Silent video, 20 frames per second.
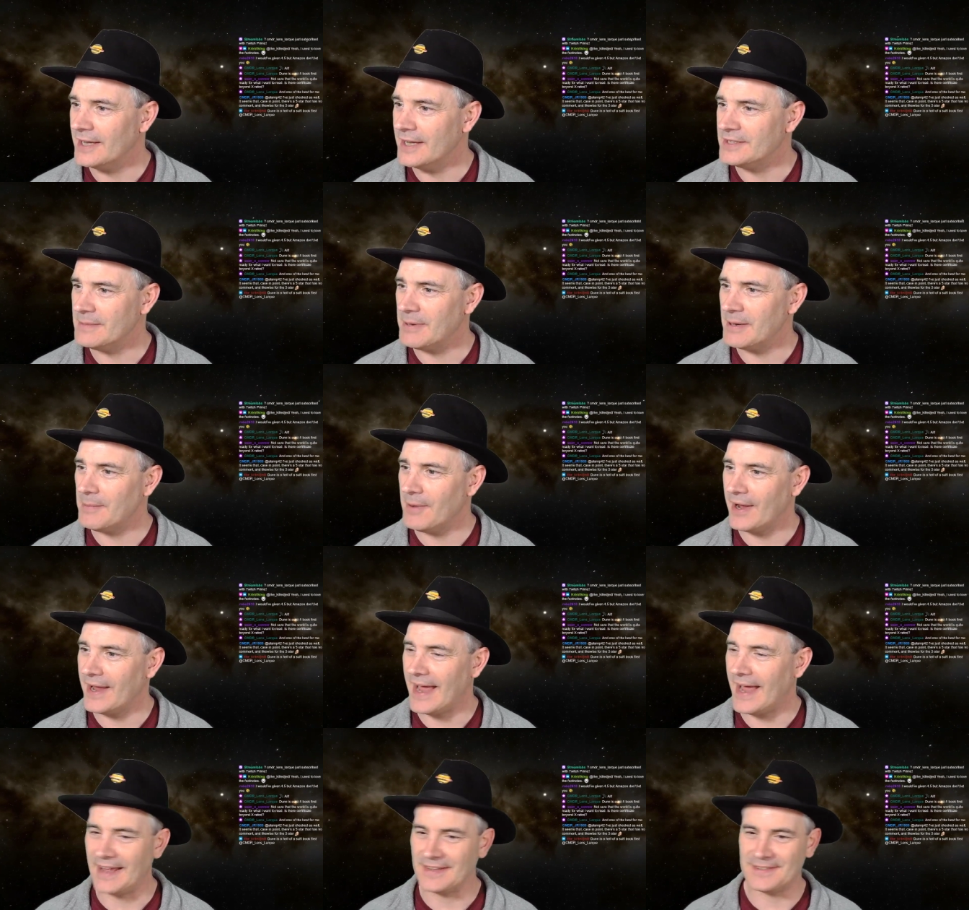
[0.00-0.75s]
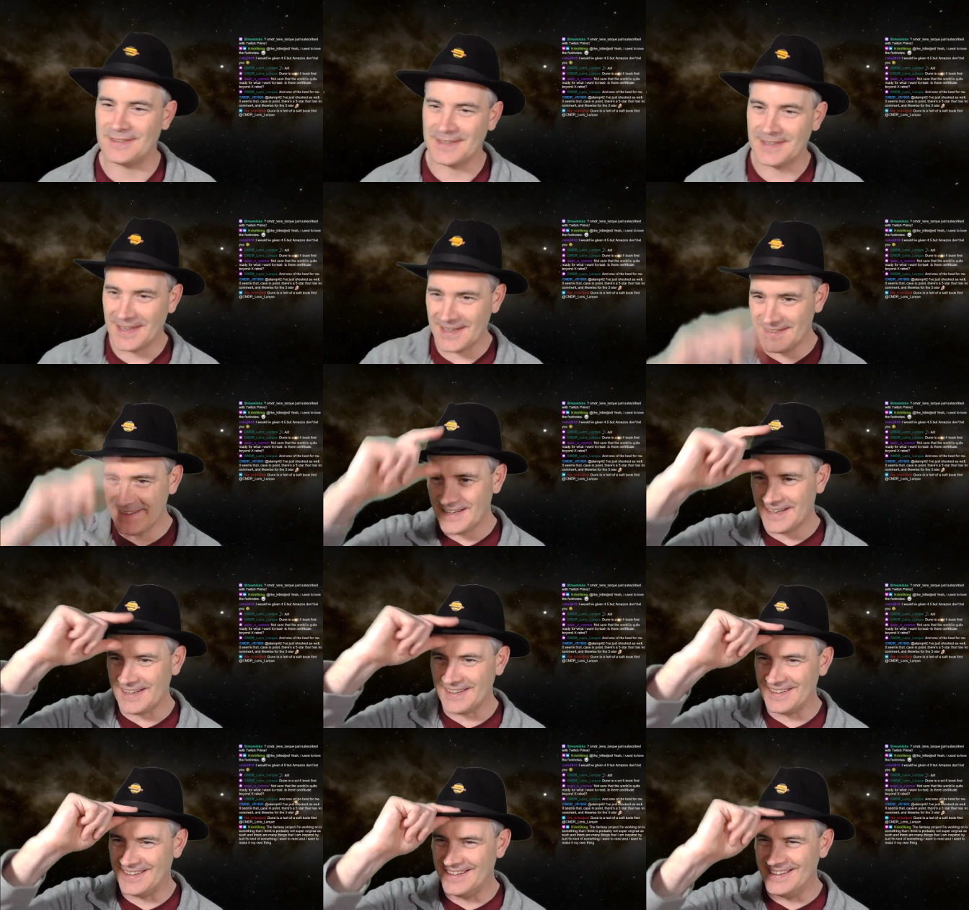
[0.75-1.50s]
Tipping my hat,
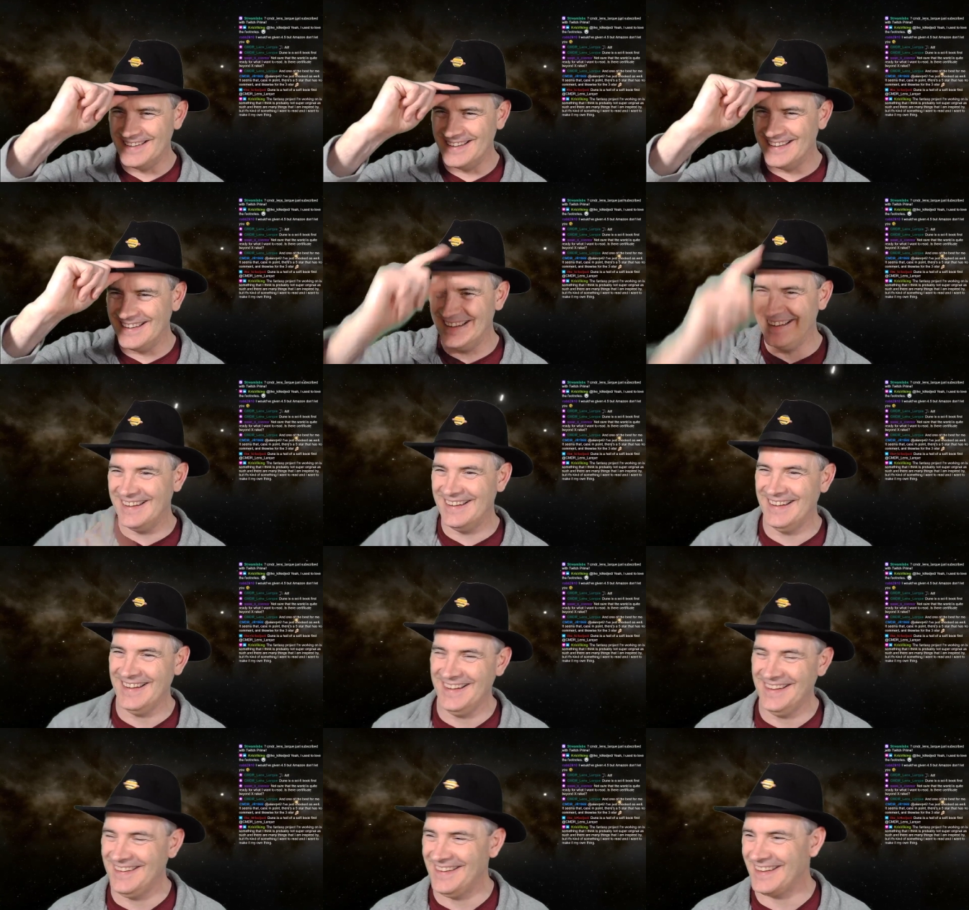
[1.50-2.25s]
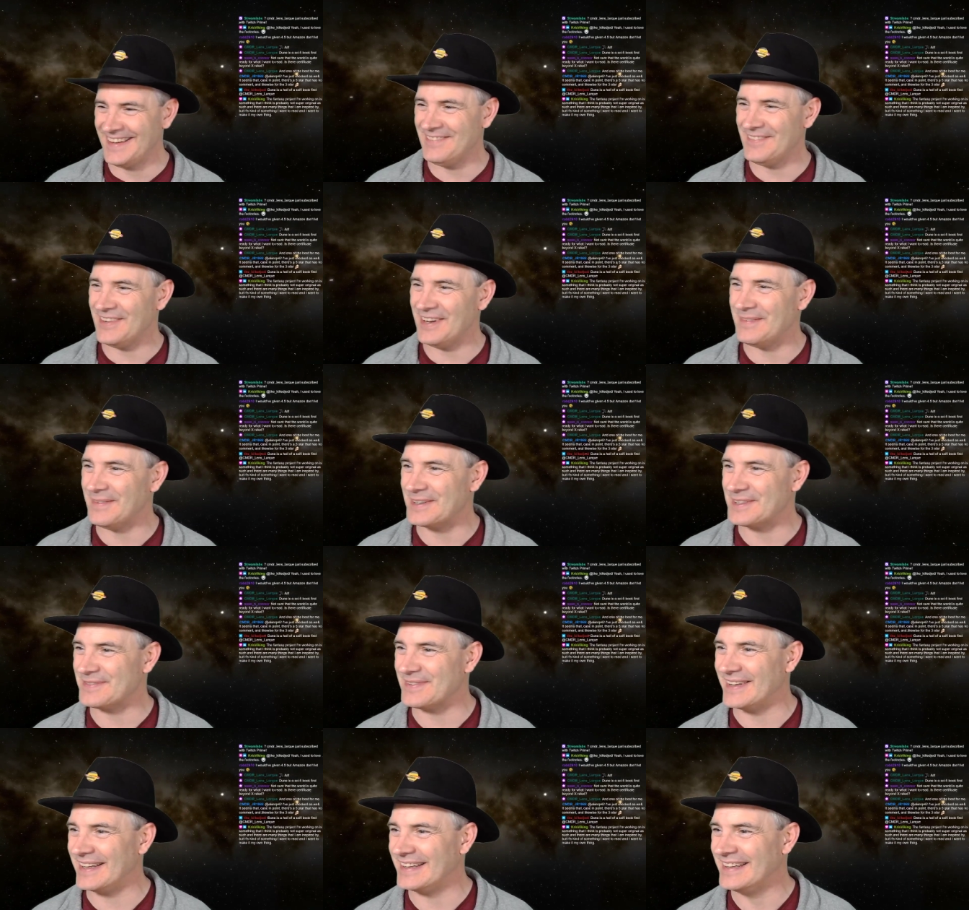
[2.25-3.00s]
indeed. Thank you very
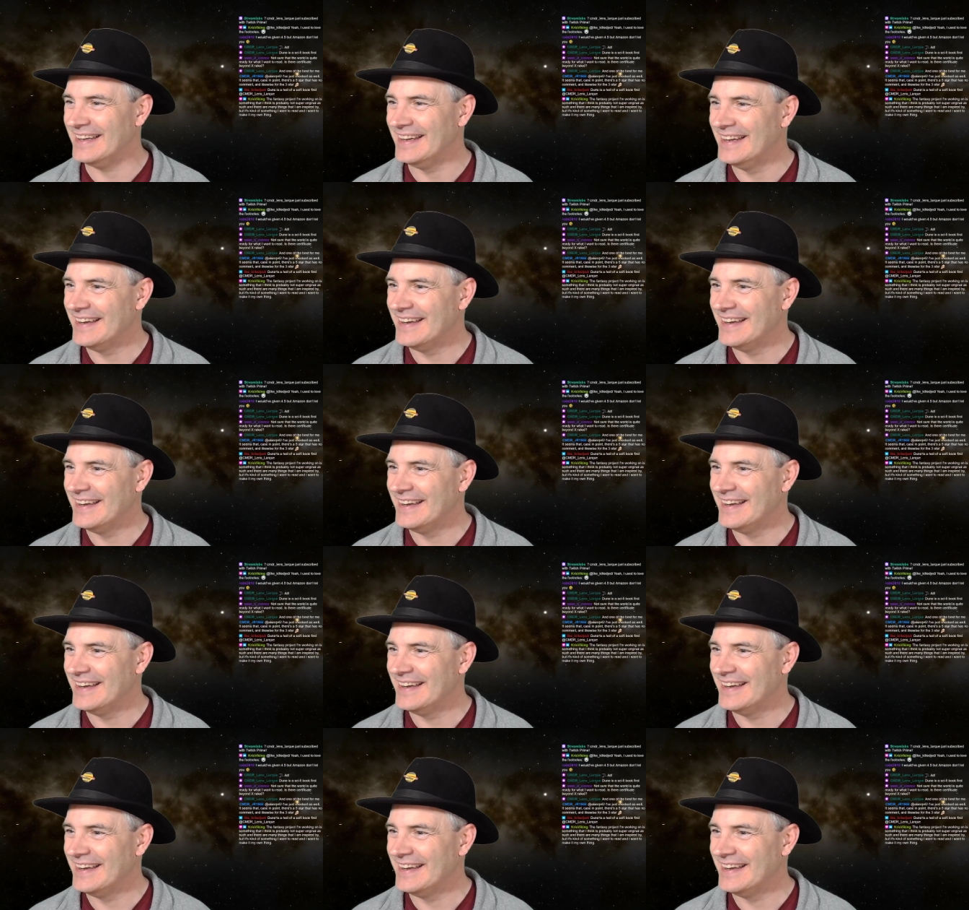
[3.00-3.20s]
much for that.